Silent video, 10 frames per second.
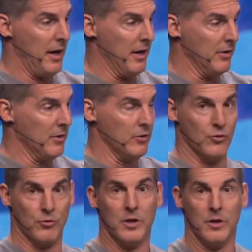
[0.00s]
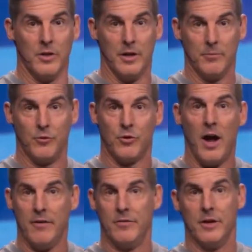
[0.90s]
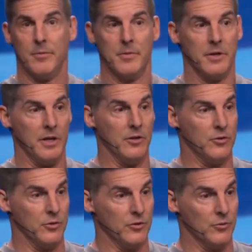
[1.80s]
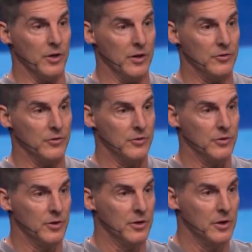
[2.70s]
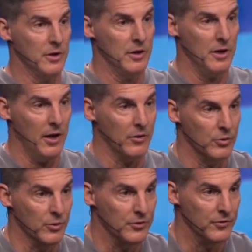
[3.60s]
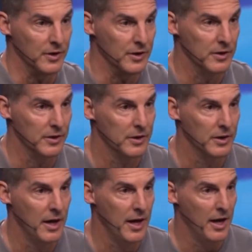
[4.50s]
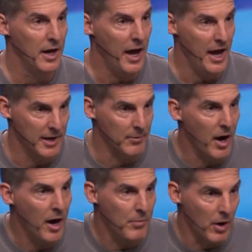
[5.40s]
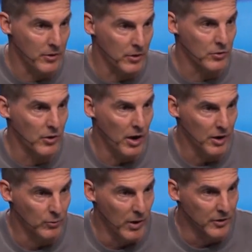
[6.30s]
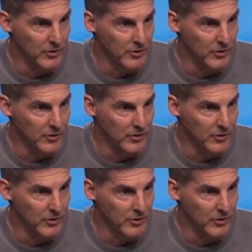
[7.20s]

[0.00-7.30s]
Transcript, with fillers: and drill them, drive them into his wrists and through his feet. Hang him up on the cross while